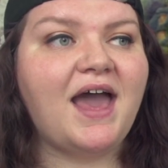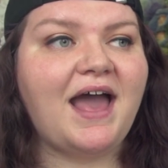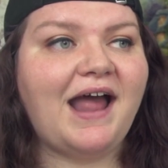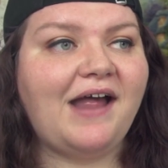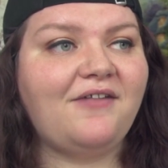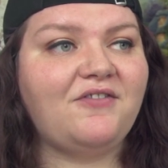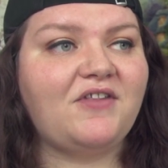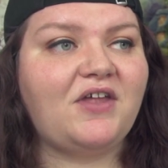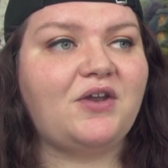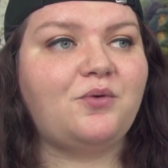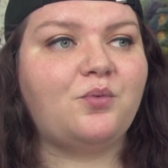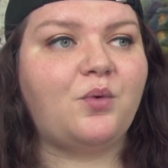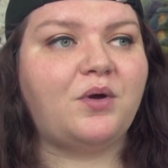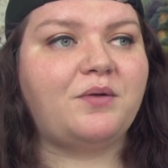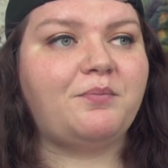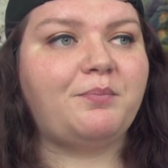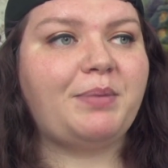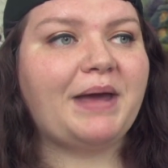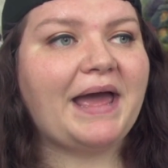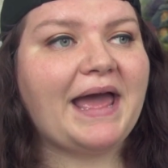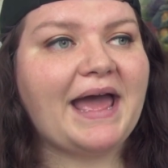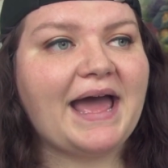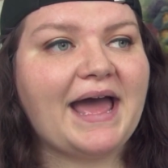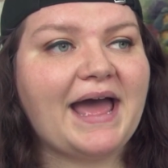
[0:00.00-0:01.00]
And then when
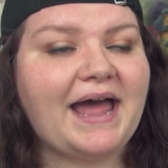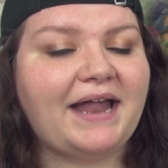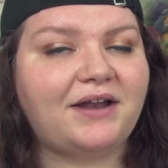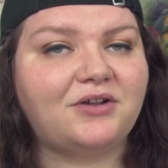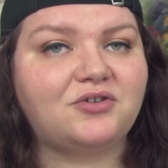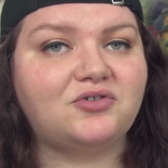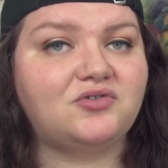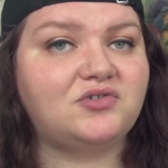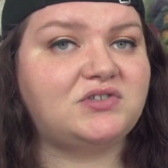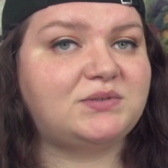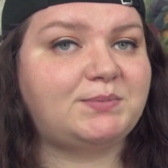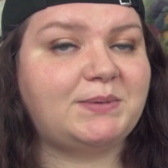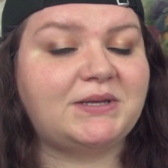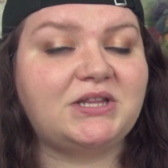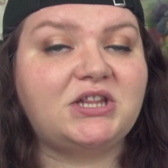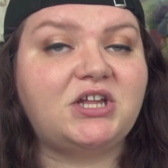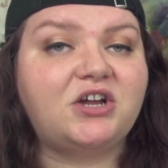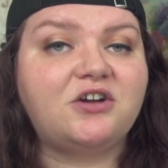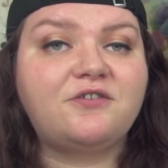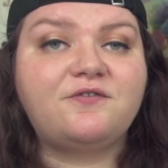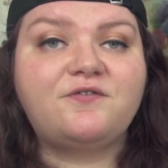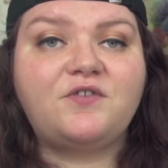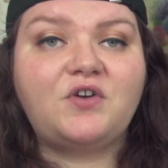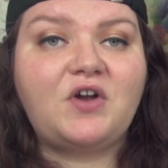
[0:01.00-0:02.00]
Pat, who's been
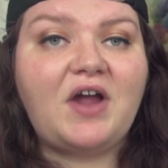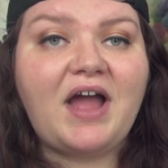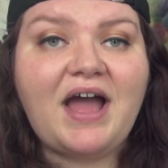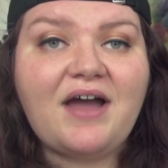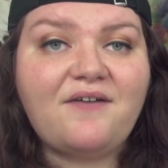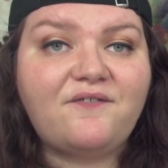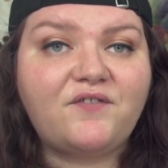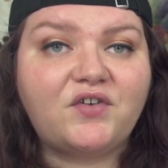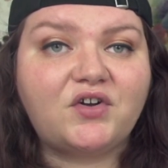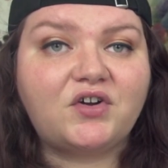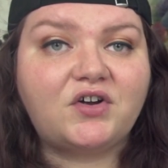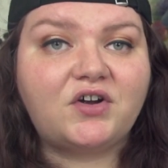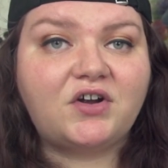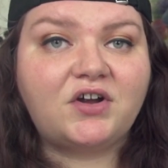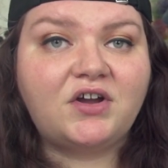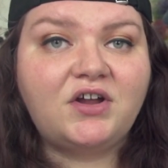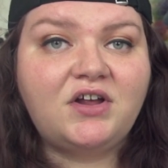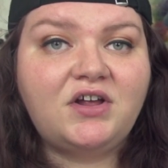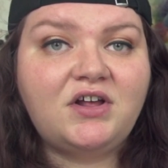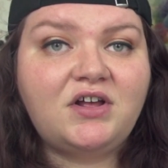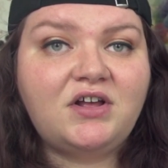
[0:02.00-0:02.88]
there forever,